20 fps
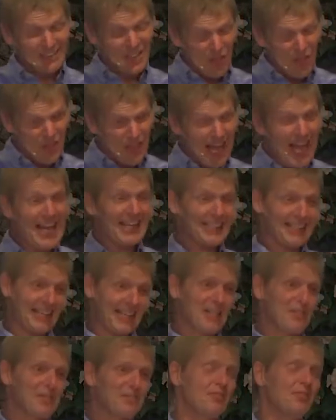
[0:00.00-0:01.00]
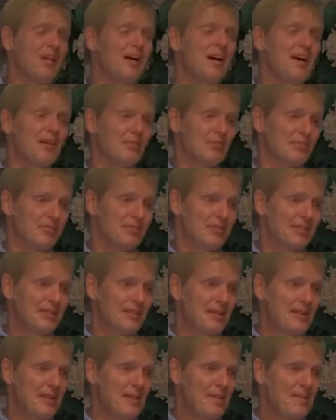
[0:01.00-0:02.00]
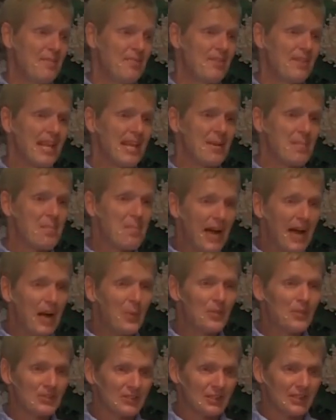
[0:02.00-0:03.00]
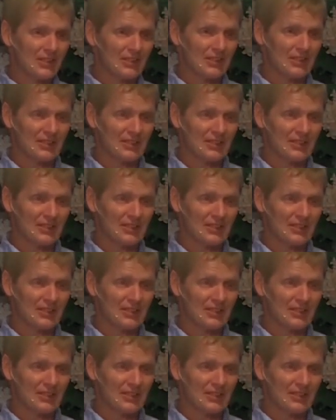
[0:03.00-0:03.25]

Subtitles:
that kind of love that empowers us